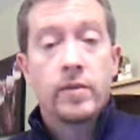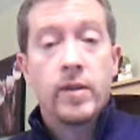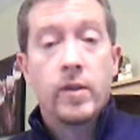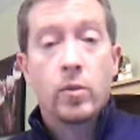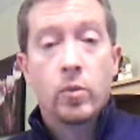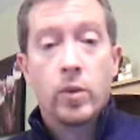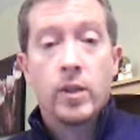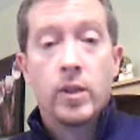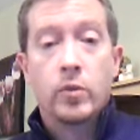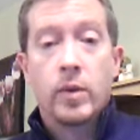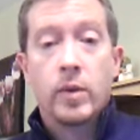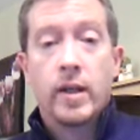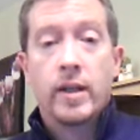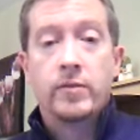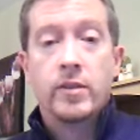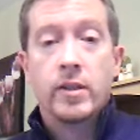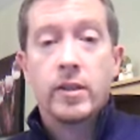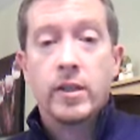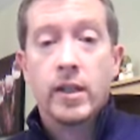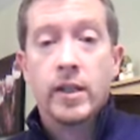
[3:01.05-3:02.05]
of a
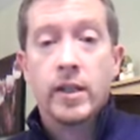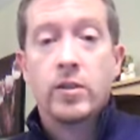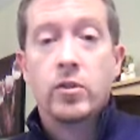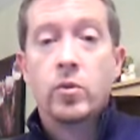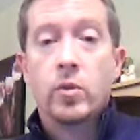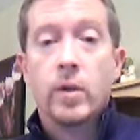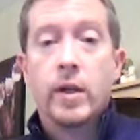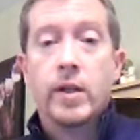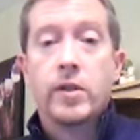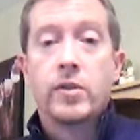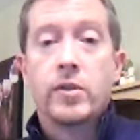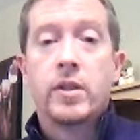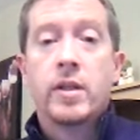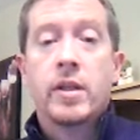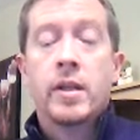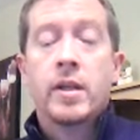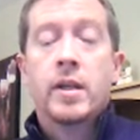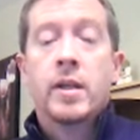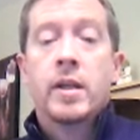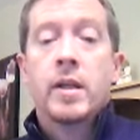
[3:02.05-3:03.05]
well-drafted gun
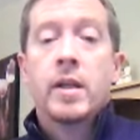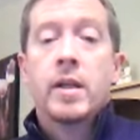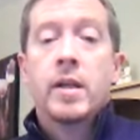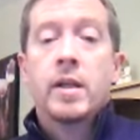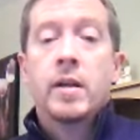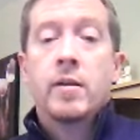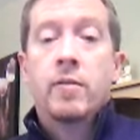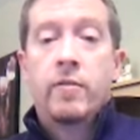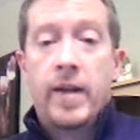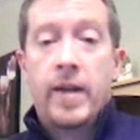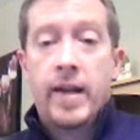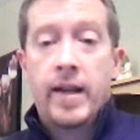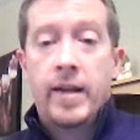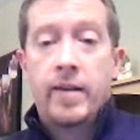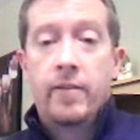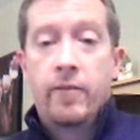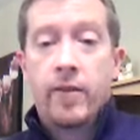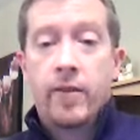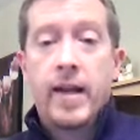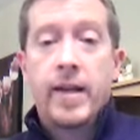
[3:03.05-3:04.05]
trust.
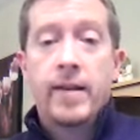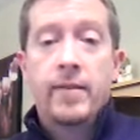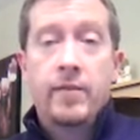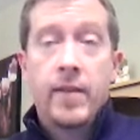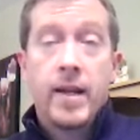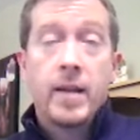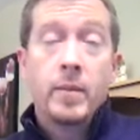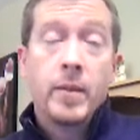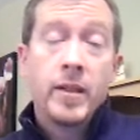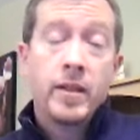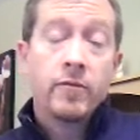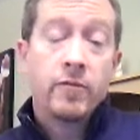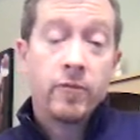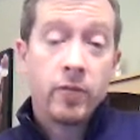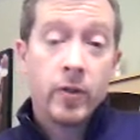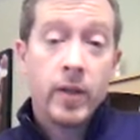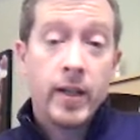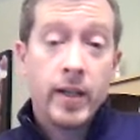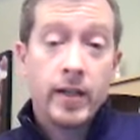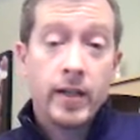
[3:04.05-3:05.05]
Family and
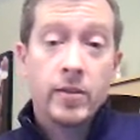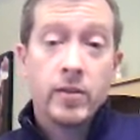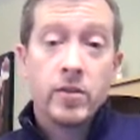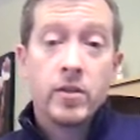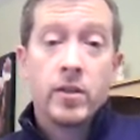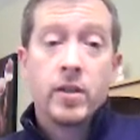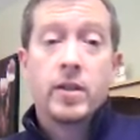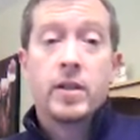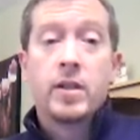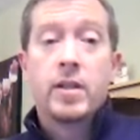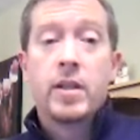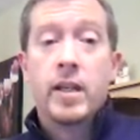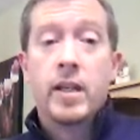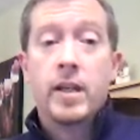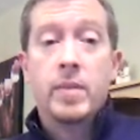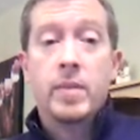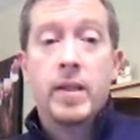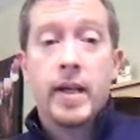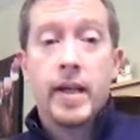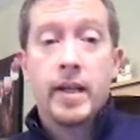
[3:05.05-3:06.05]
friends
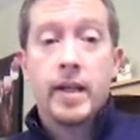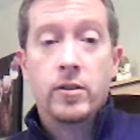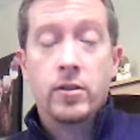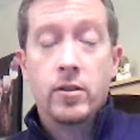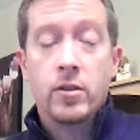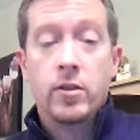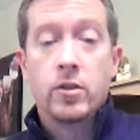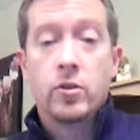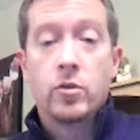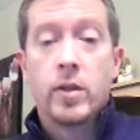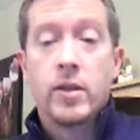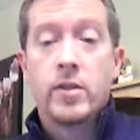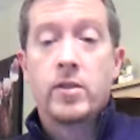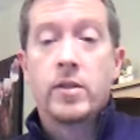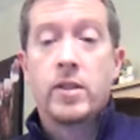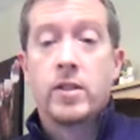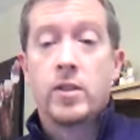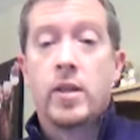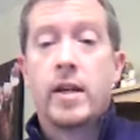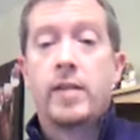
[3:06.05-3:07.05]
can be added to the
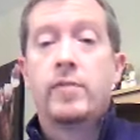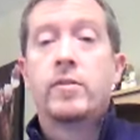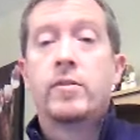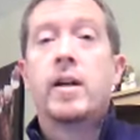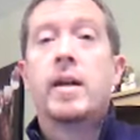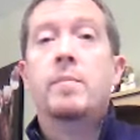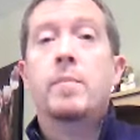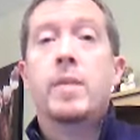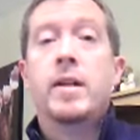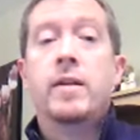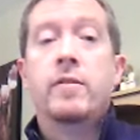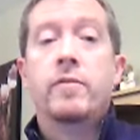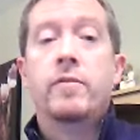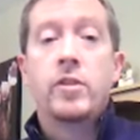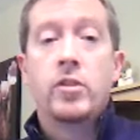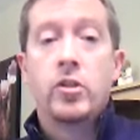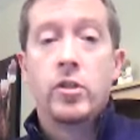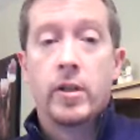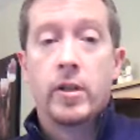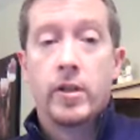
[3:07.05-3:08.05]
trust as lifetime
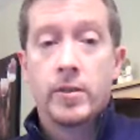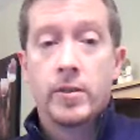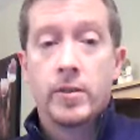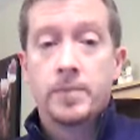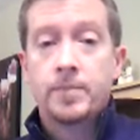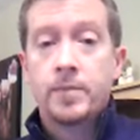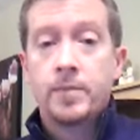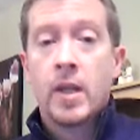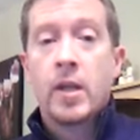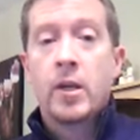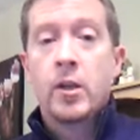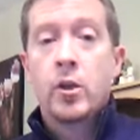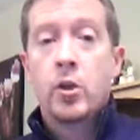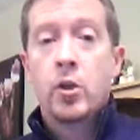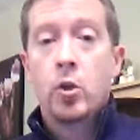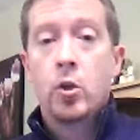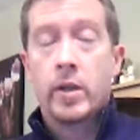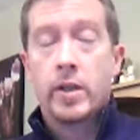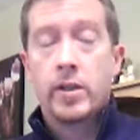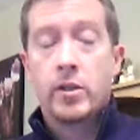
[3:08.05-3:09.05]
beneficiaries
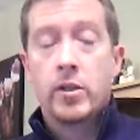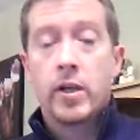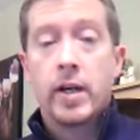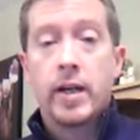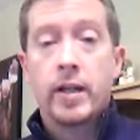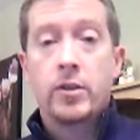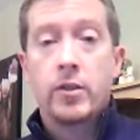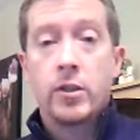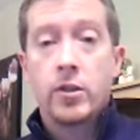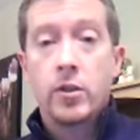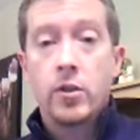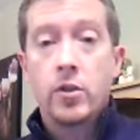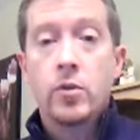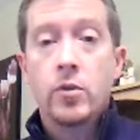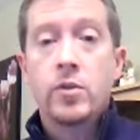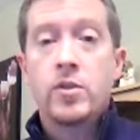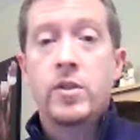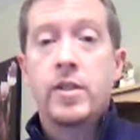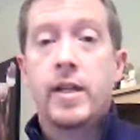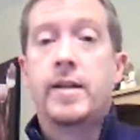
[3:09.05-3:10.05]
who are entitled to
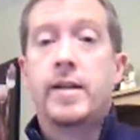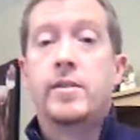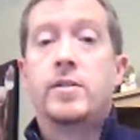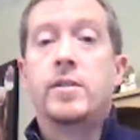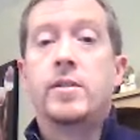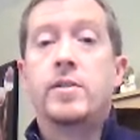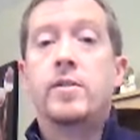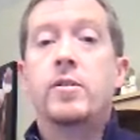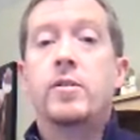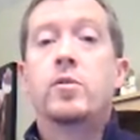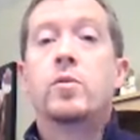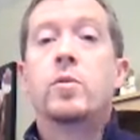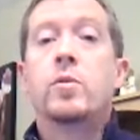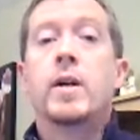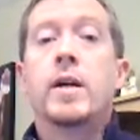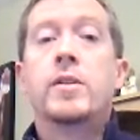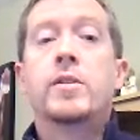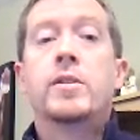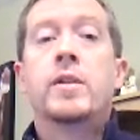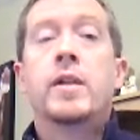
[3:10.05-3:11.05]
use the assets of the
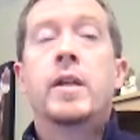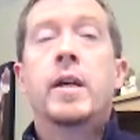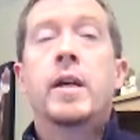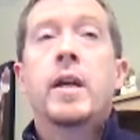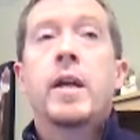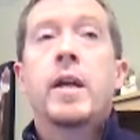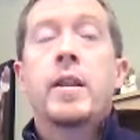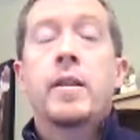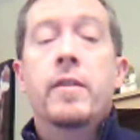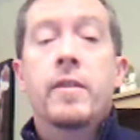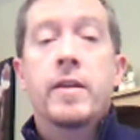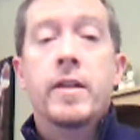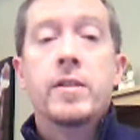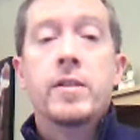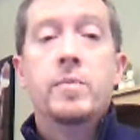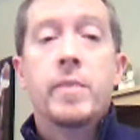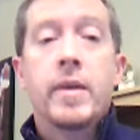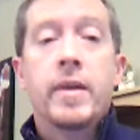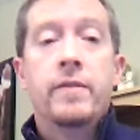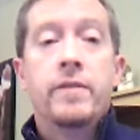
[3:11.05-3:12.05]
trust.
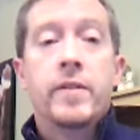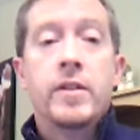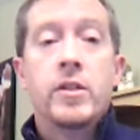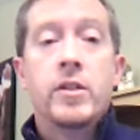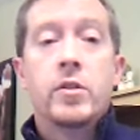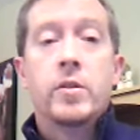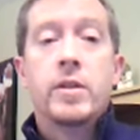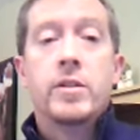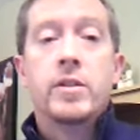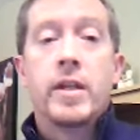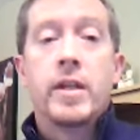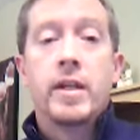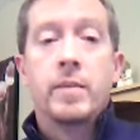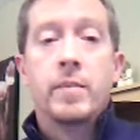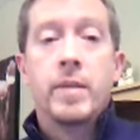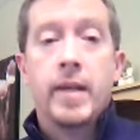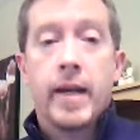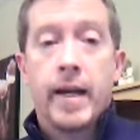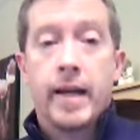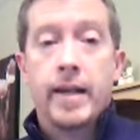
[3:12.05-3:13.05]
These beneficiaries
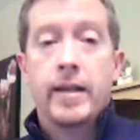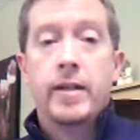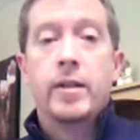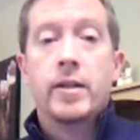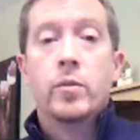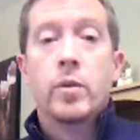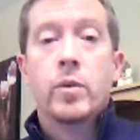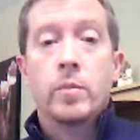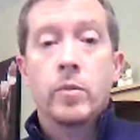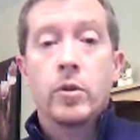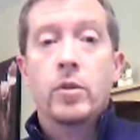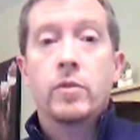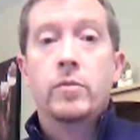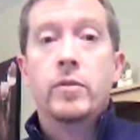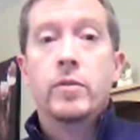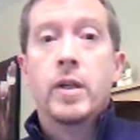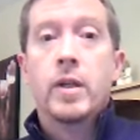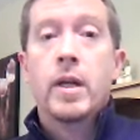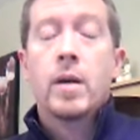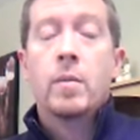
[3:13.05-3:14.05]
can be added and
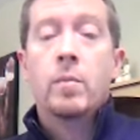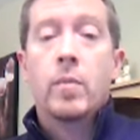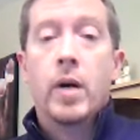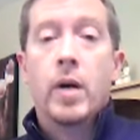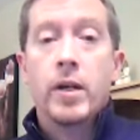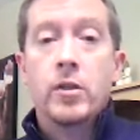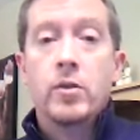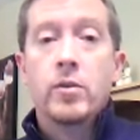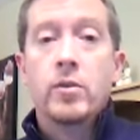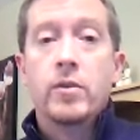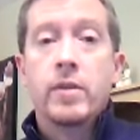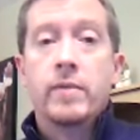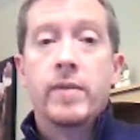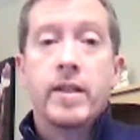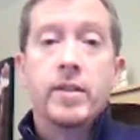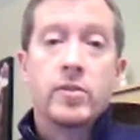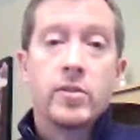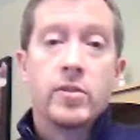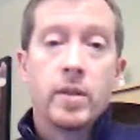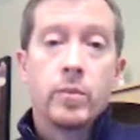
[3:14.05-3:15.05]
removed by use of
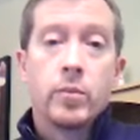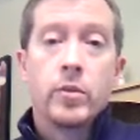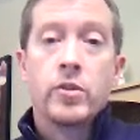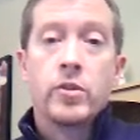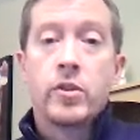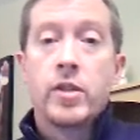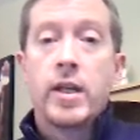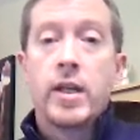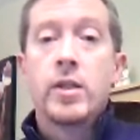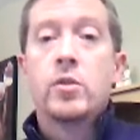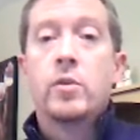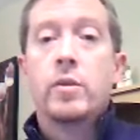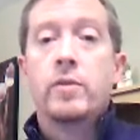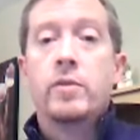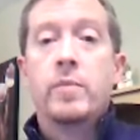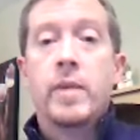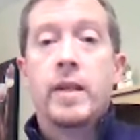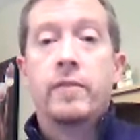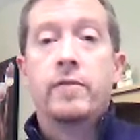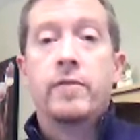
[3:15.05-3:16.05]
a separate schedule
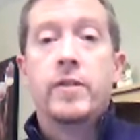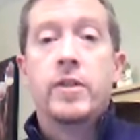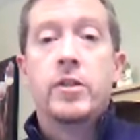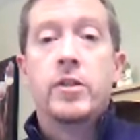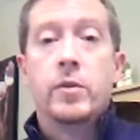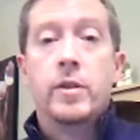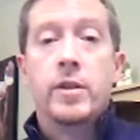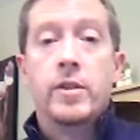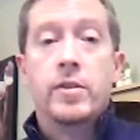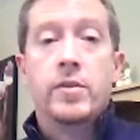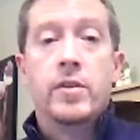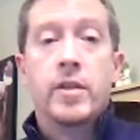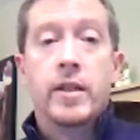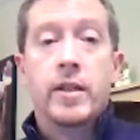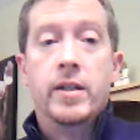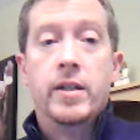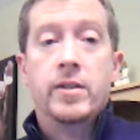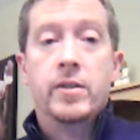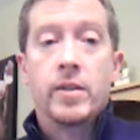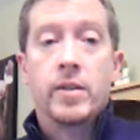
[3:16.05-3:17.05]
of beneficiaries
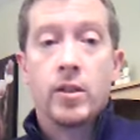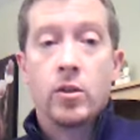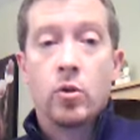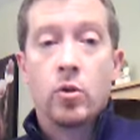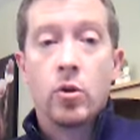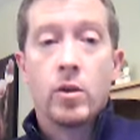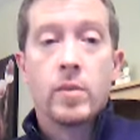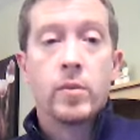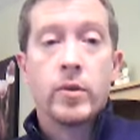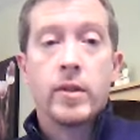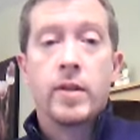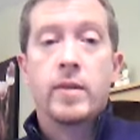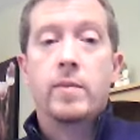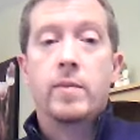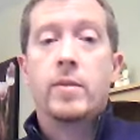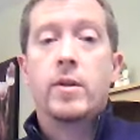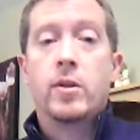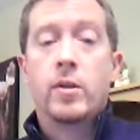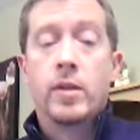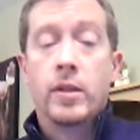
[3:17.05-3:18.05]
that is
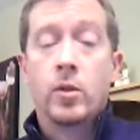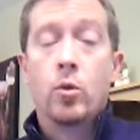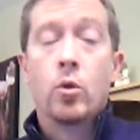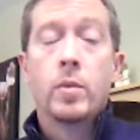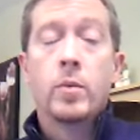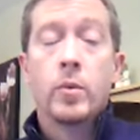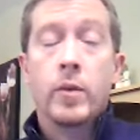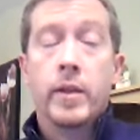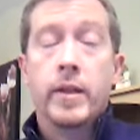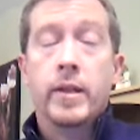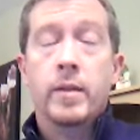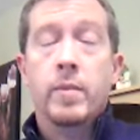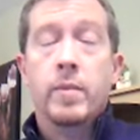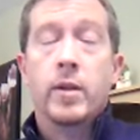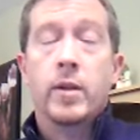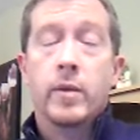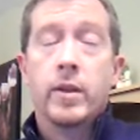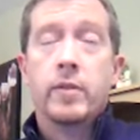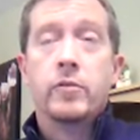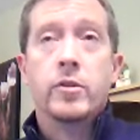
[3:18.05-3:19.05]
incorporated
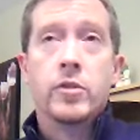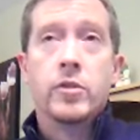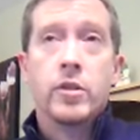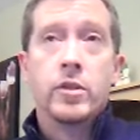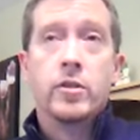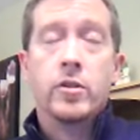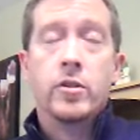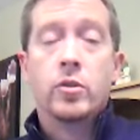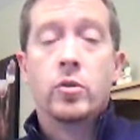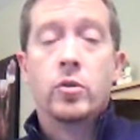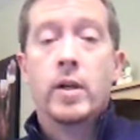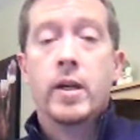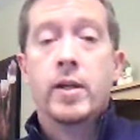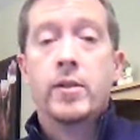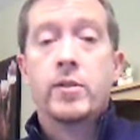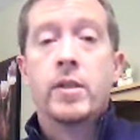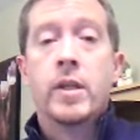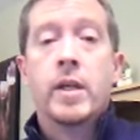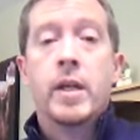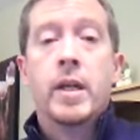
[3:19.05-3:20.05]
by reference into the
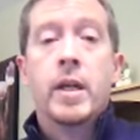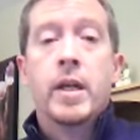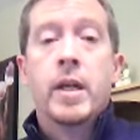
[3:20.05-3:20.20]
trust.